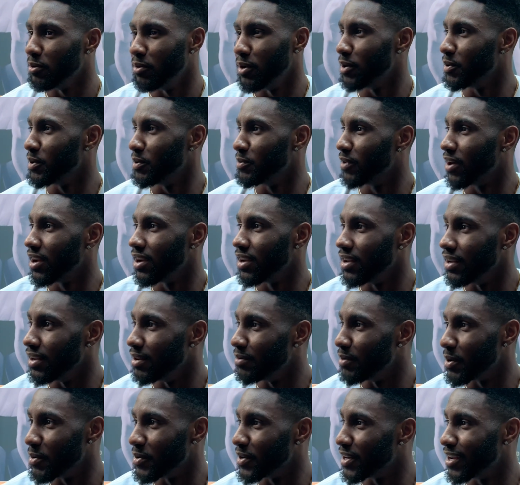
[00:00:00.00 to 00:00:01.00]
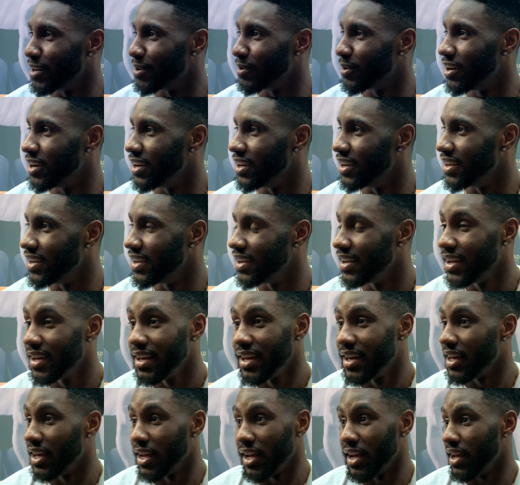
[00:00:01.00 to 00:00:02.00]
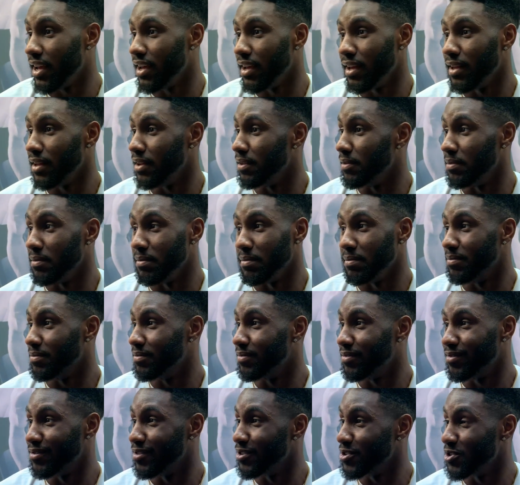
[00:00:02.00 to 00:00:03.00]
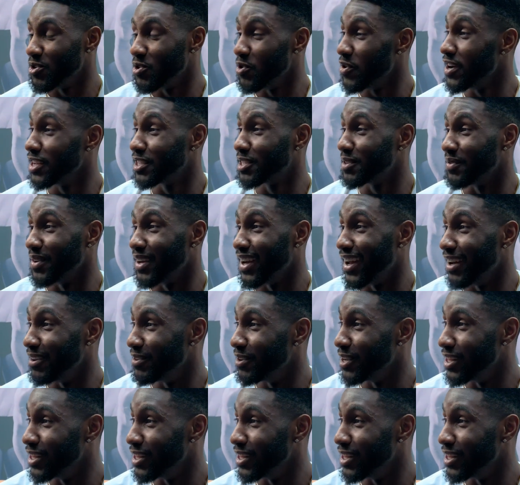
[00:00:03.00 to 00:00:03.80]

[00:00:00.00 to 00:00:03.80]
"What are we running? What are we gonna run?" And there's no answer for that.